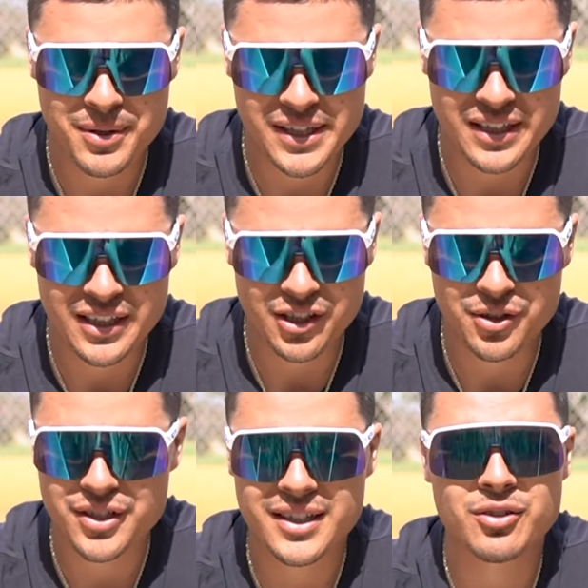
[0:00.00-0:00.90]
Basically, you
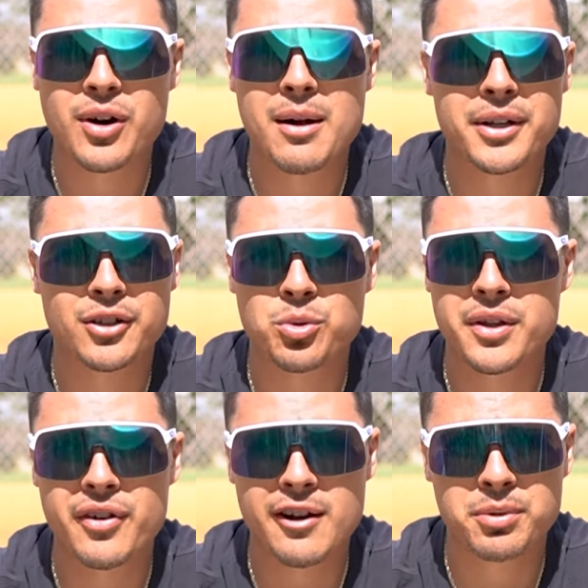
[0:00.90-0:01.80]
just grab like a
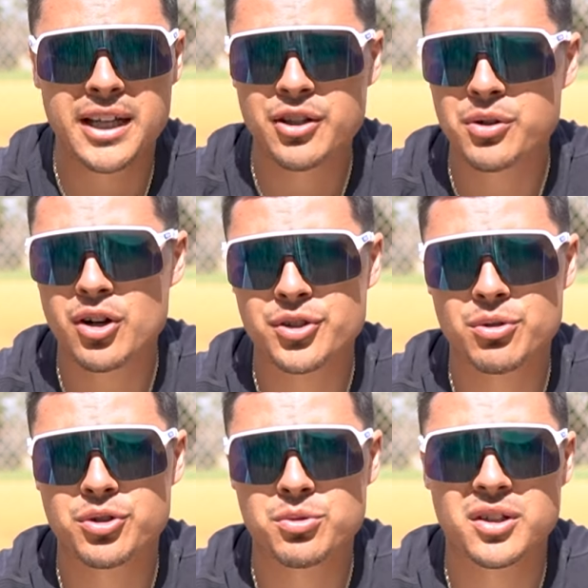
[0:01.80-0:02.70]
25 plate. You can also
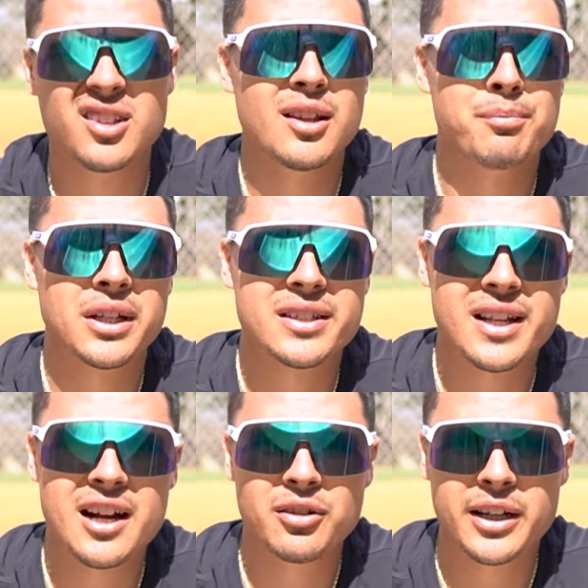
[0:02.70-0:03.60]
do an Olympic
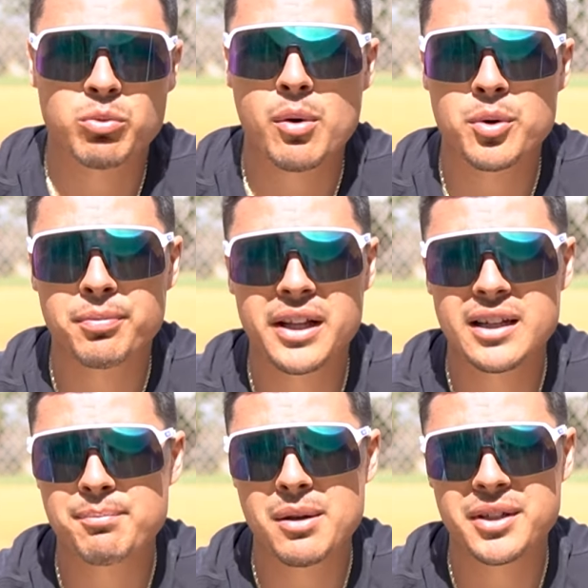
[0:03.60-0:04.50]
style like rubber
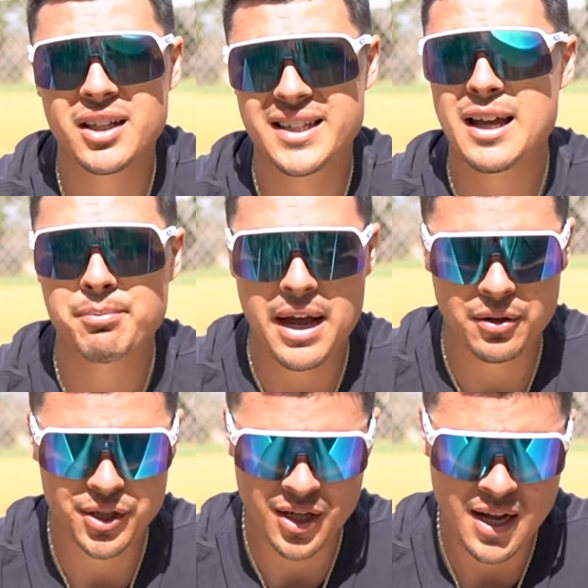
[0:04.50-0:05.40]
plate, maybe a
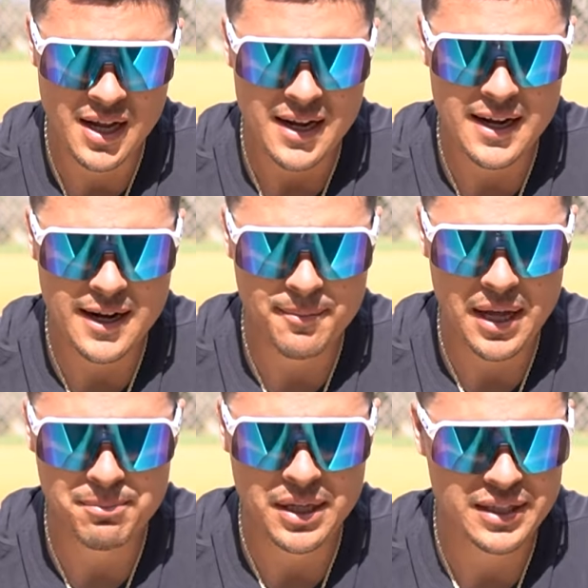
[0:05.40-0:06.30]
10-pounder.
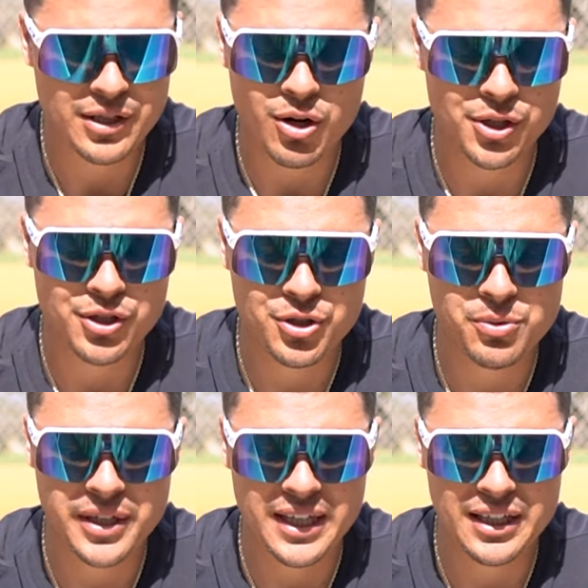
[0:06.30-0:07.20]
And basically all you're
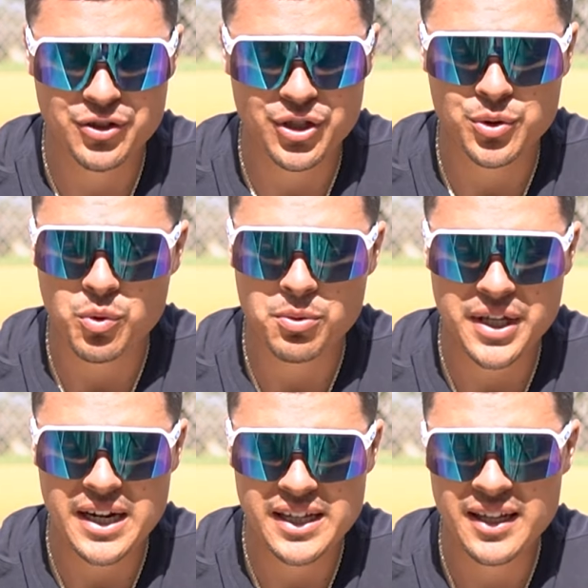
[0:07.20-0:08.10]
doing is just
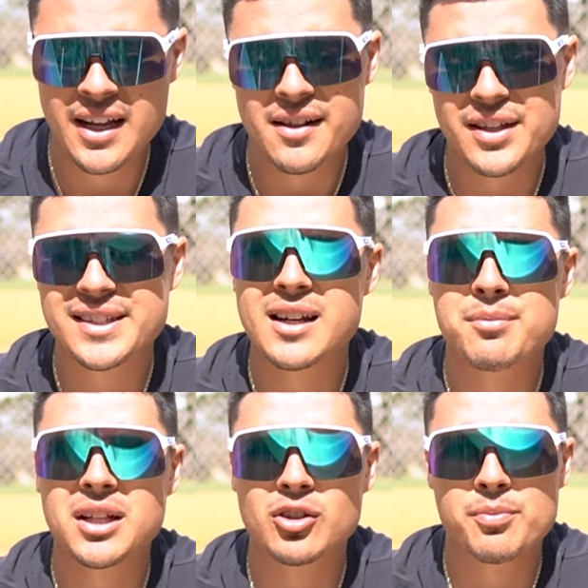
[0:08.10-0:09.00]
rotating. This is gonna
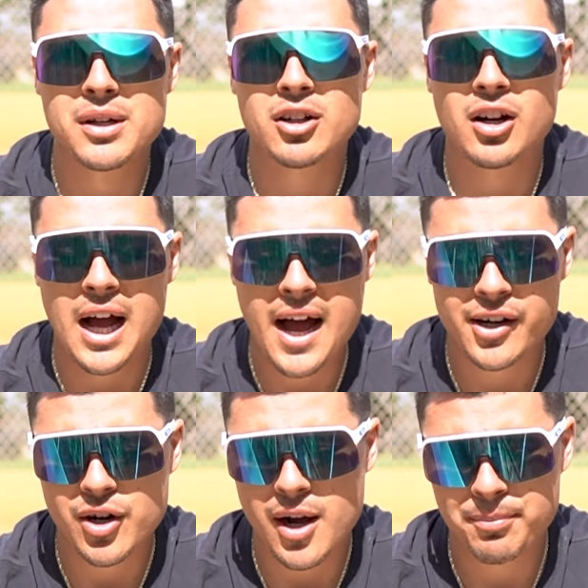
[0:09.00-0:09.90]
be a little bit
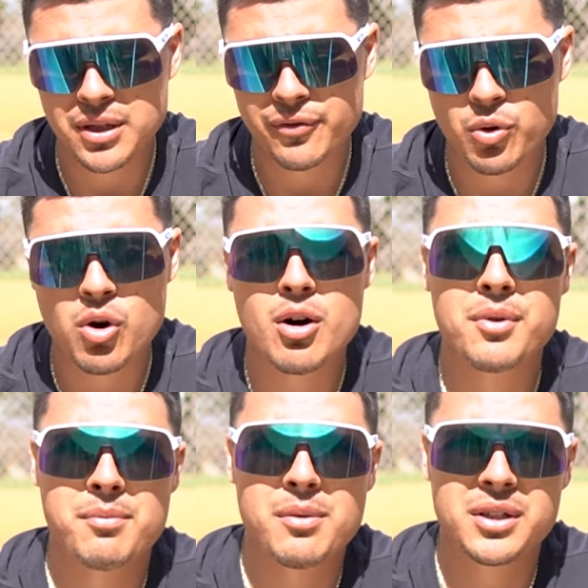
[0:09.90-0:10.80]
higher up in the forearm
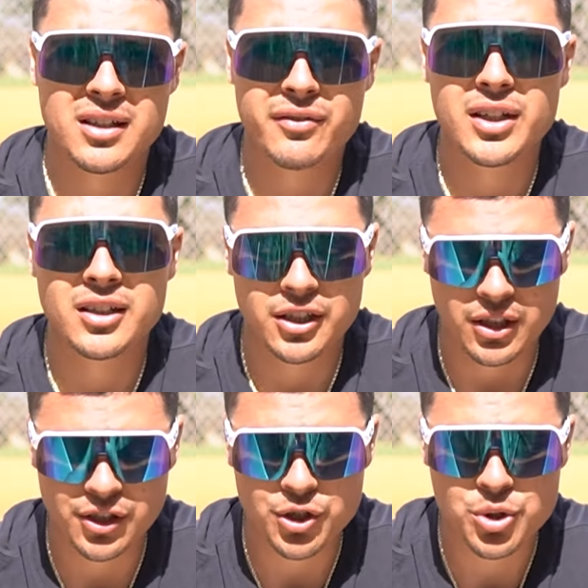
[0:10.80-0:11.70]
and maybe even
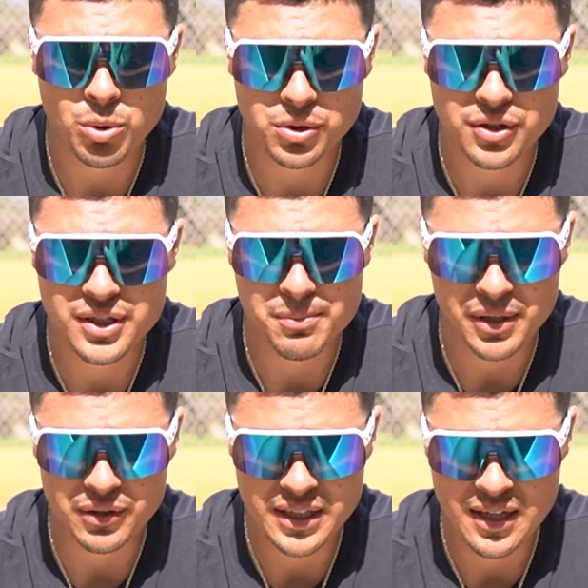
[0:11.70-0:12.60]
in your shoulder
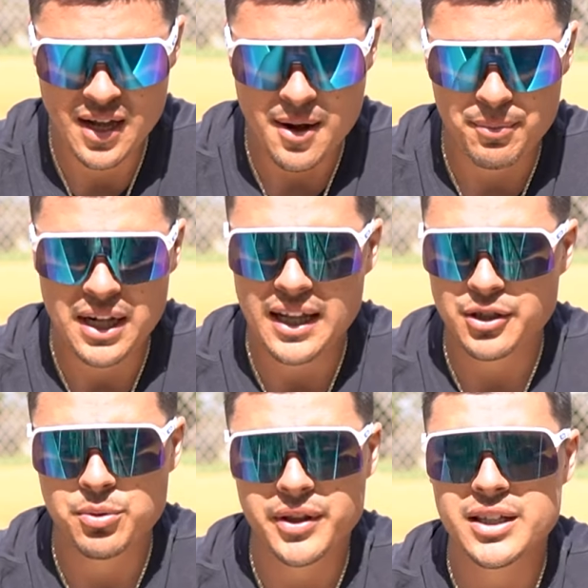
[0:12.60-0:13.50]
stability. But I like
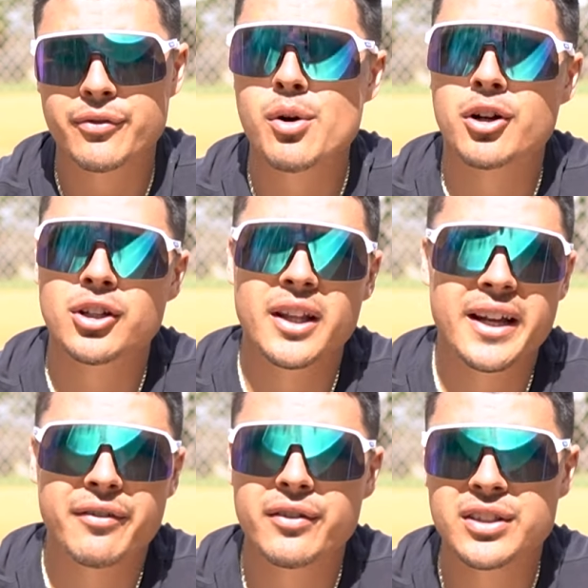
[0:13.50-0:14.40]
doing this for a good
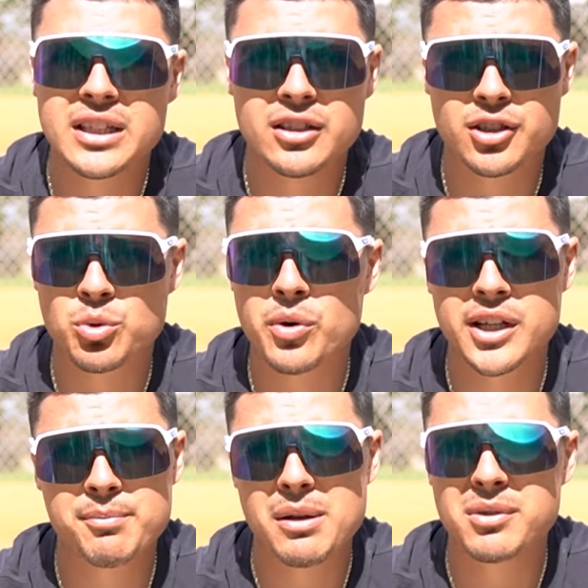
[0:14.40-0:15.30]
like 15 to
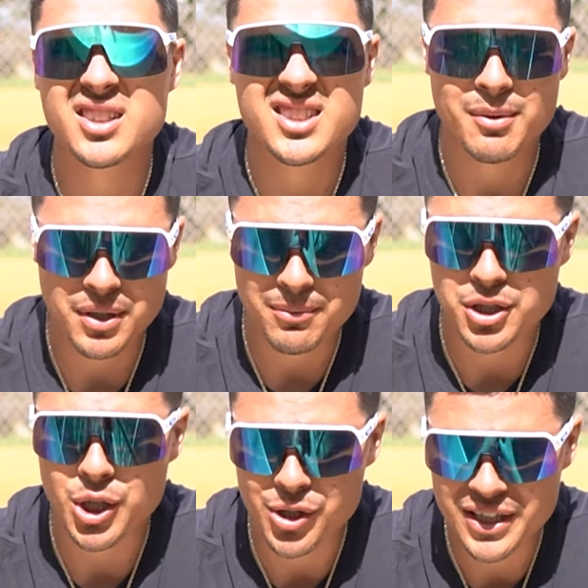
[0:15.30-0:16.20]
20, maybe sometimes
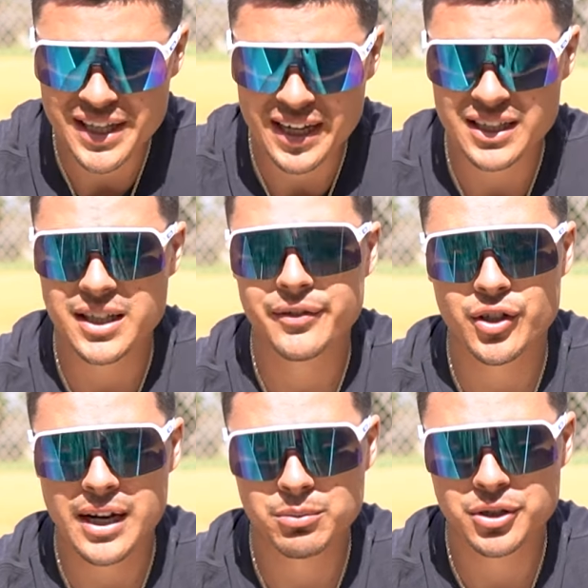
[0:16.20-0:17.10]
30 seconds if you're
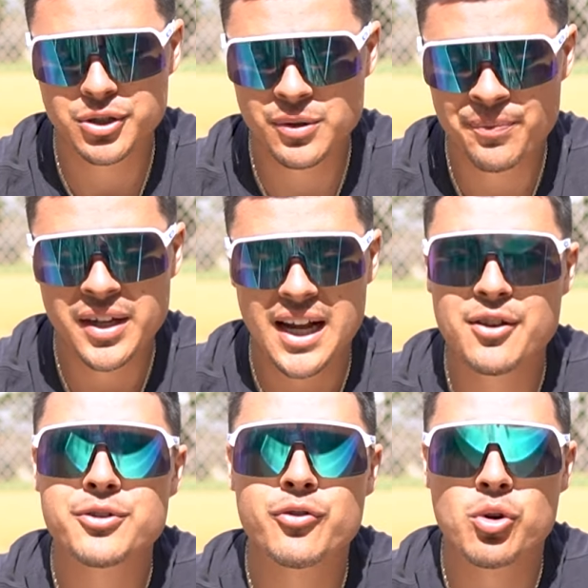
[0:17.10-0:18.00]
able to. And
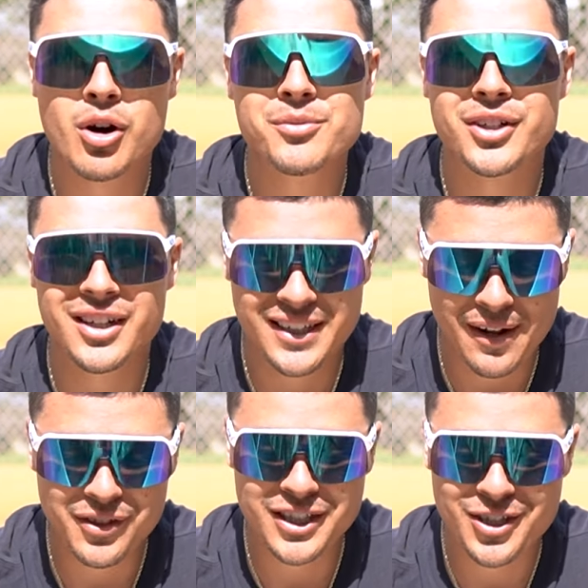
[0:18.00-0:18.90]
those forearms are gonna
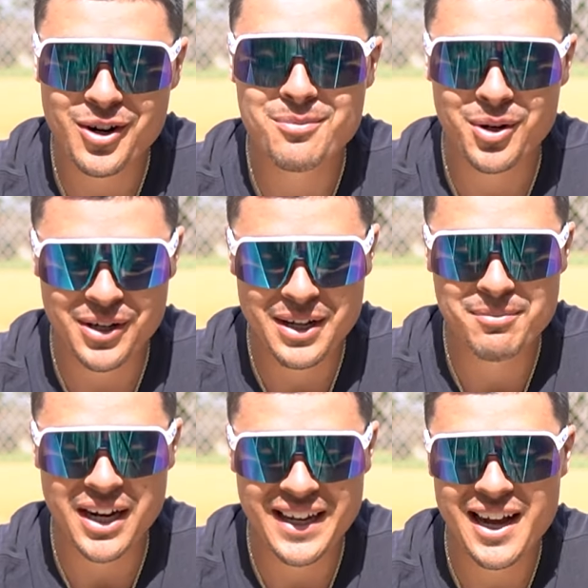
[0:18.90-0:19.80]
definitely start burning
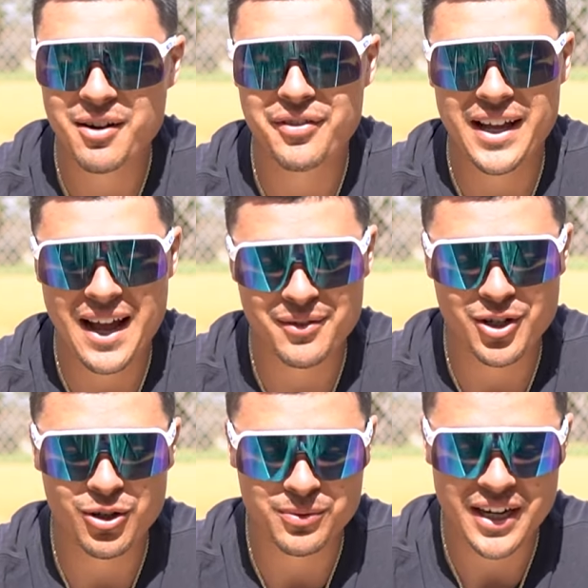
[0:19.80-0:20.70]
by now if they haven't
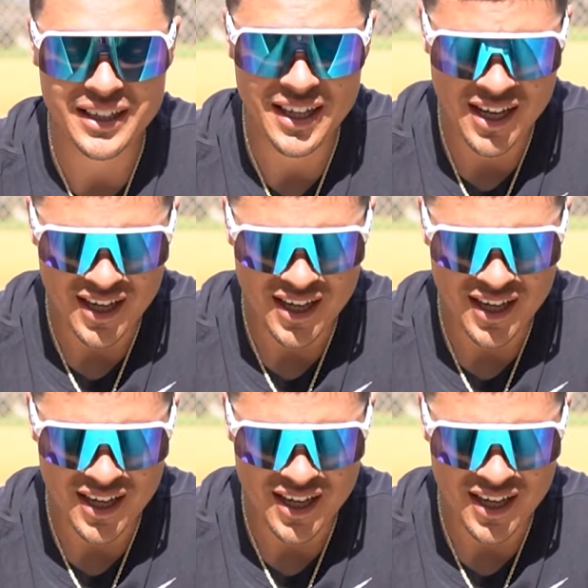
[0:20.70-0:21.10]
already.